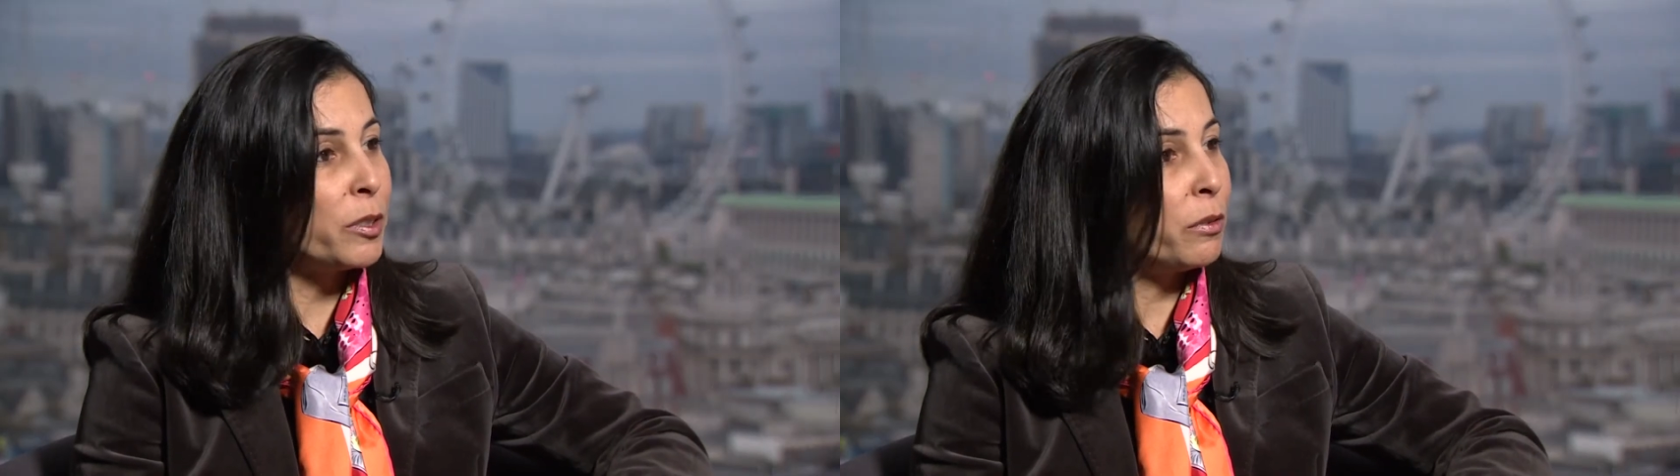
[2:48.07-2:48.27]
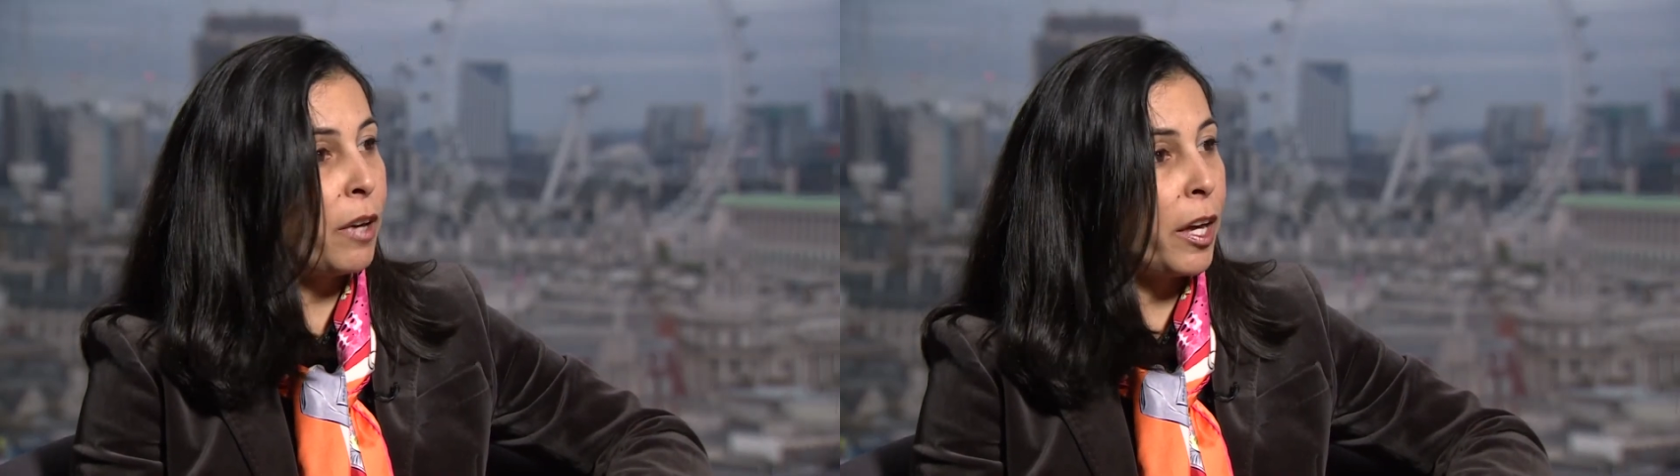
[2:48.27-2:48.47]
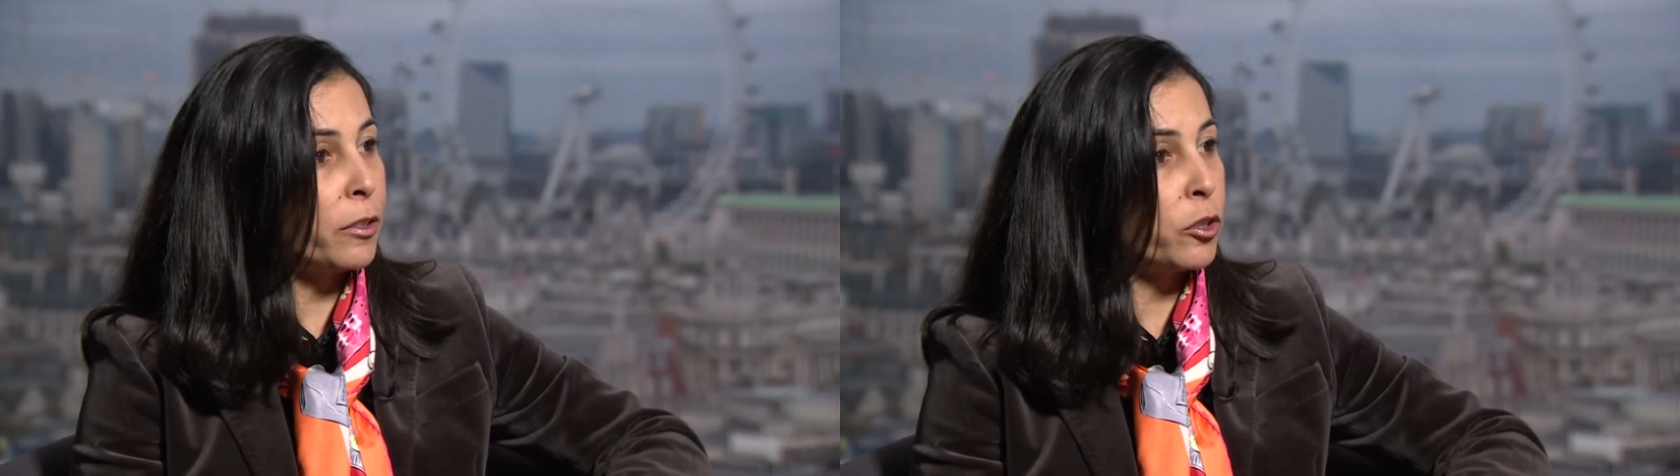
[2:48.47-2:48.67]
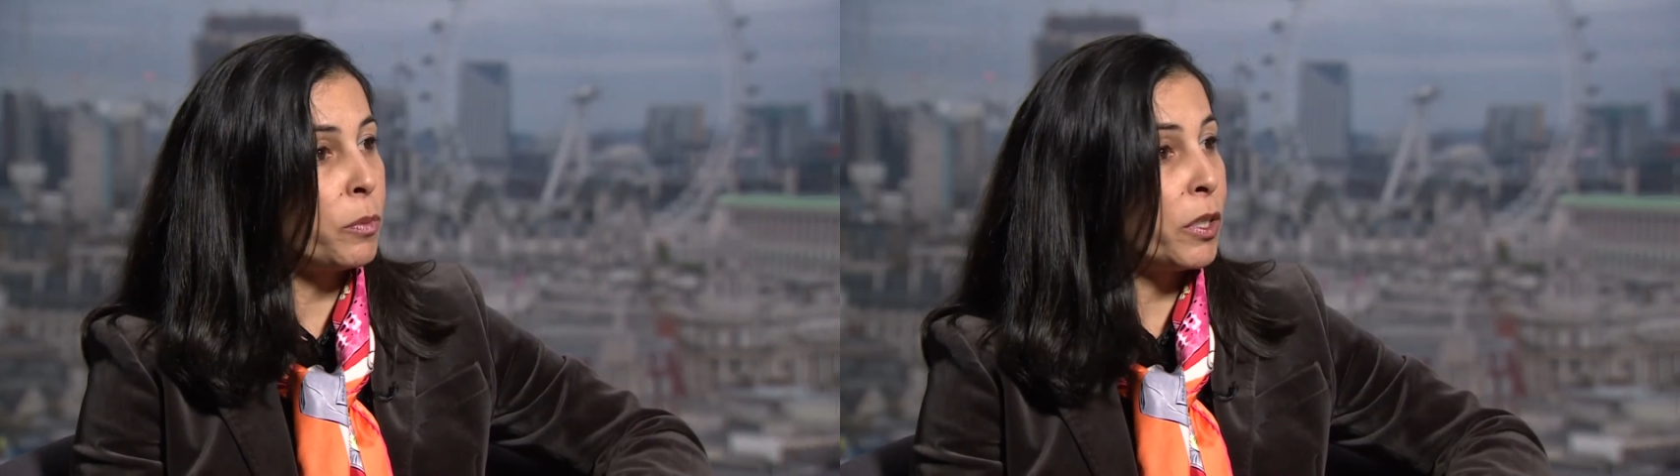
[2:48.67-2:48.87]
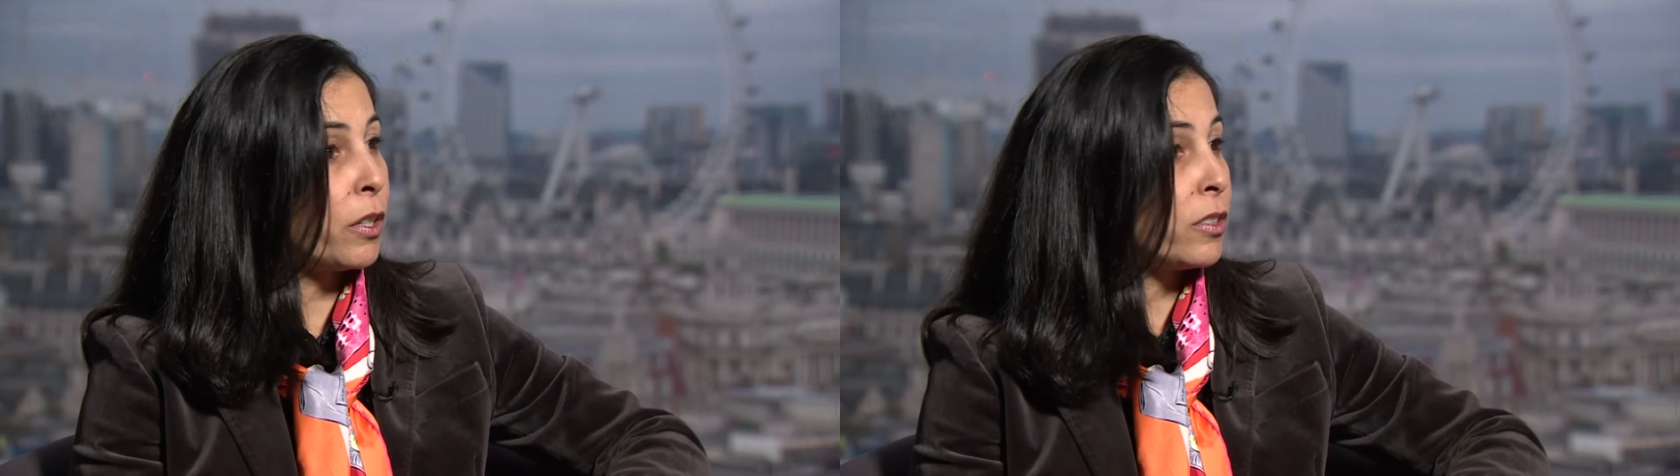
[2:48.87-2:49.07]
advantage
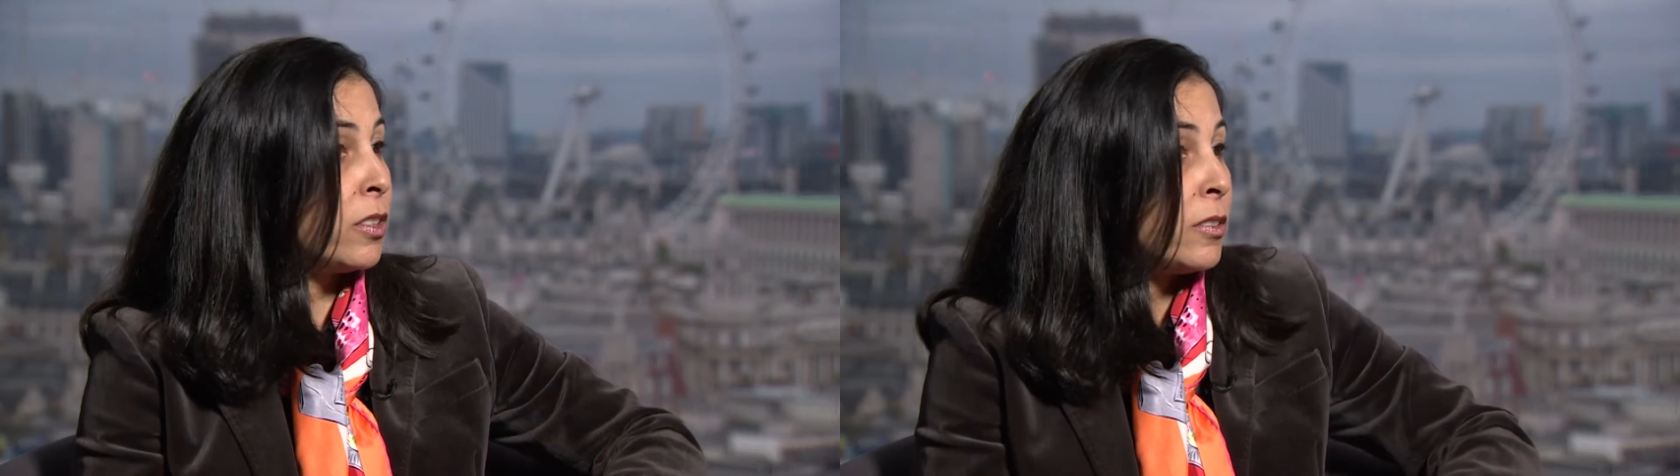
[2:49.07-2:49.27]
because